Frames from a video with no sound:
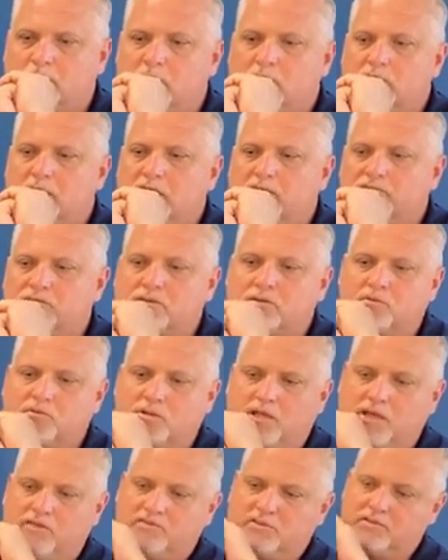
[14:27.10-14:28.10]
Well, it
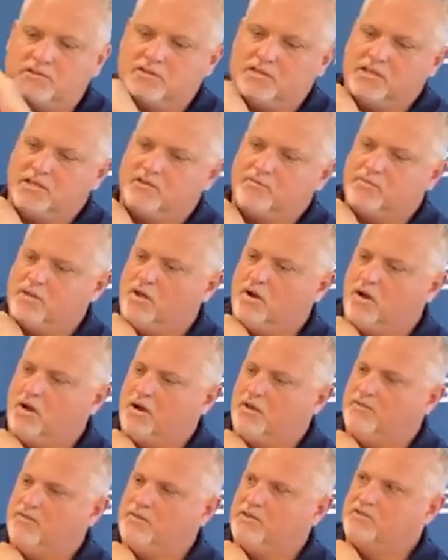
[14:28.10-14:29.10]
would have to need be
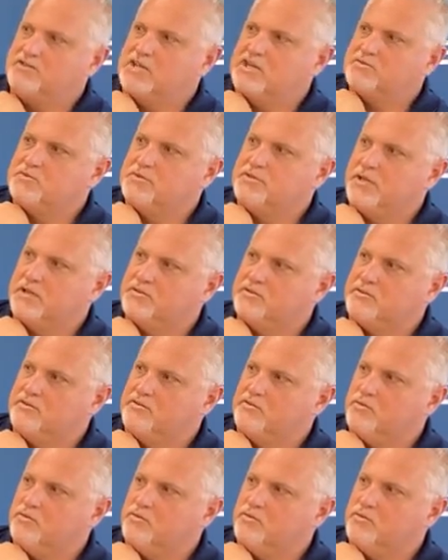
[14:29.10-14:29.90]
on the chest protector,